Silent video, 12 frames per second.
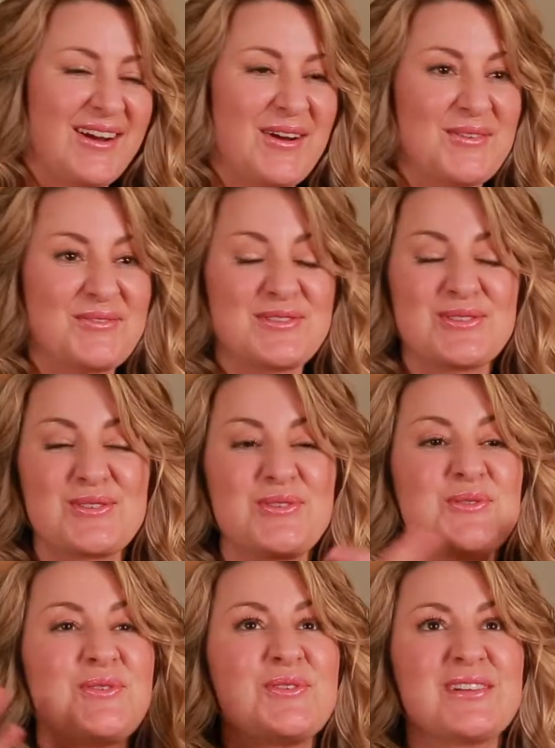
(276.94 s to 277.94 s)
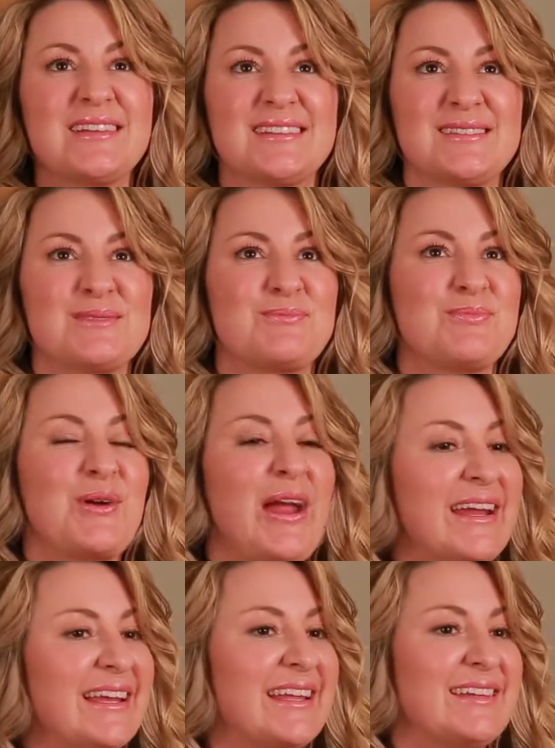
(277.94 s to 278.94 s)
Our school is
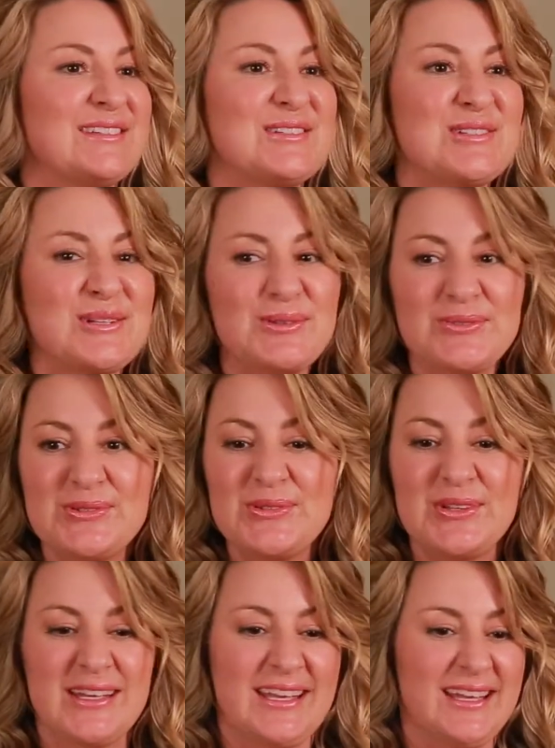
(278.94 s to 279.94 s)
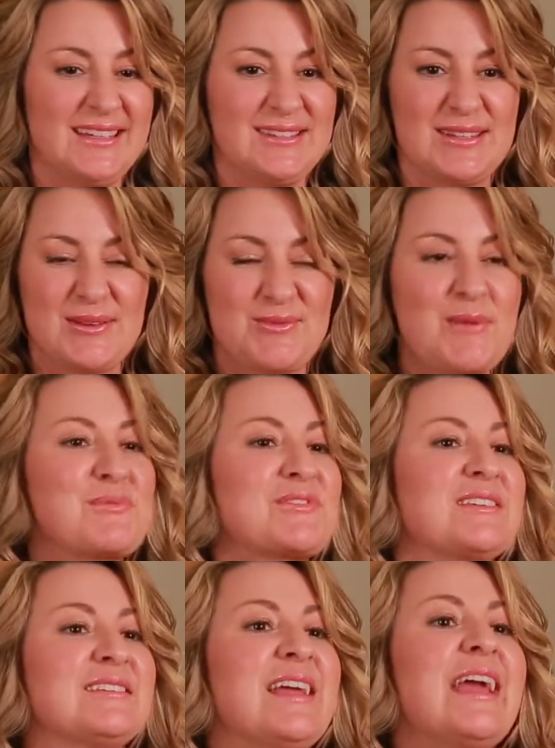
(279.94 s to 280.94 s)
bright and cheerful. It's a
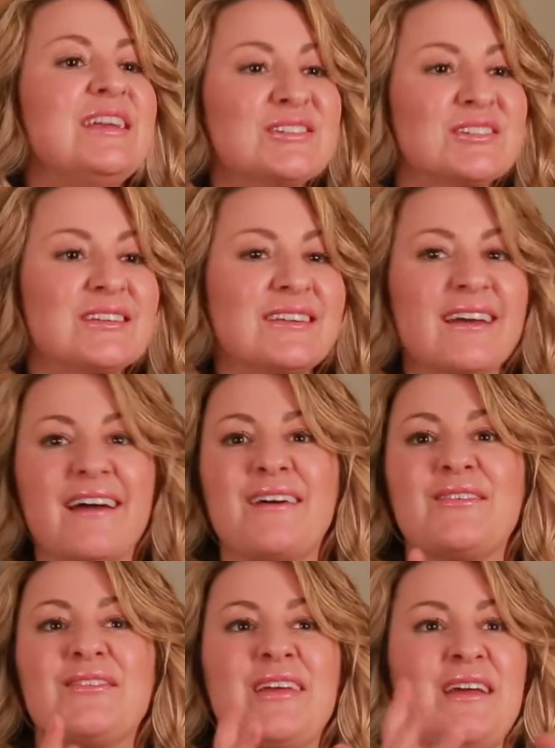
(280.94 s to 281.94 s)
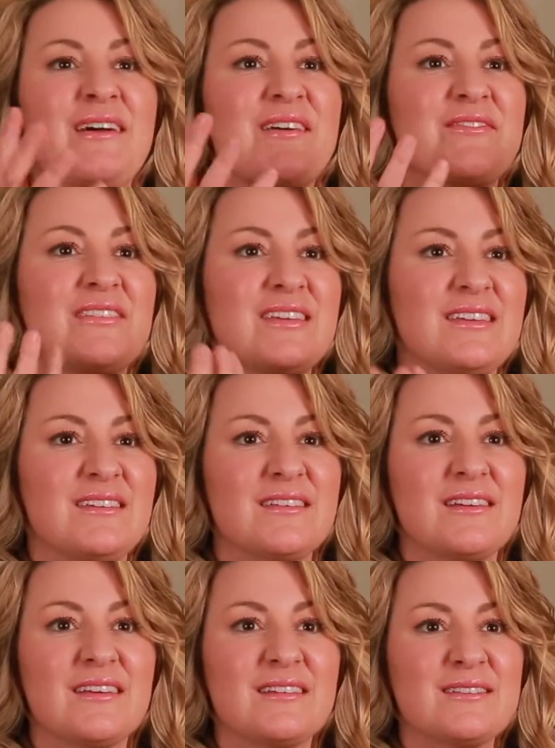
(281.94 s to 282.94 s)
representation of, of the
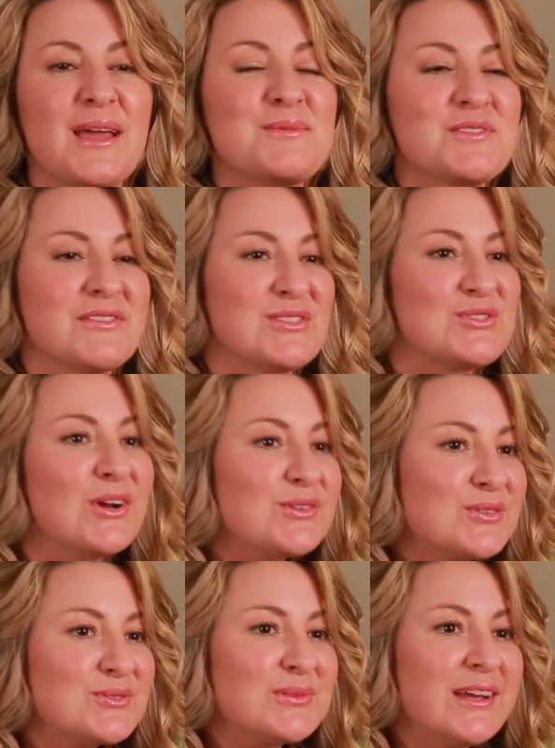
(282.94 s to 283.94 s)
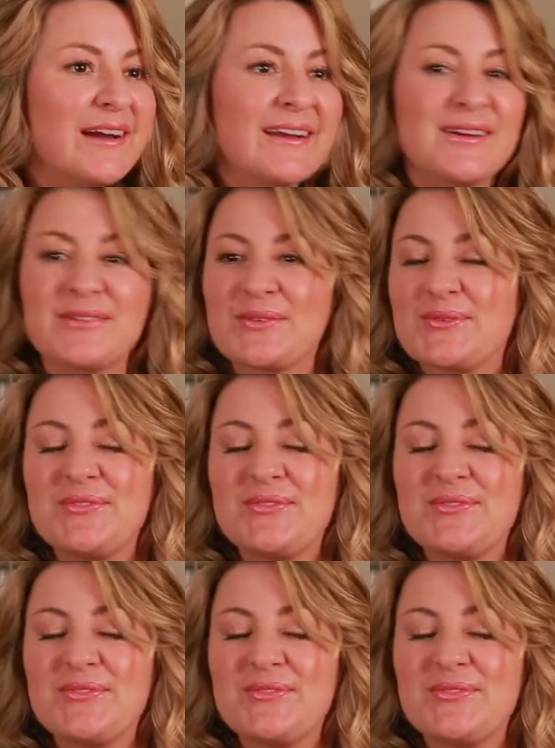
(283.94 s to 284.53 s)
uh, types of instructors we hire. They're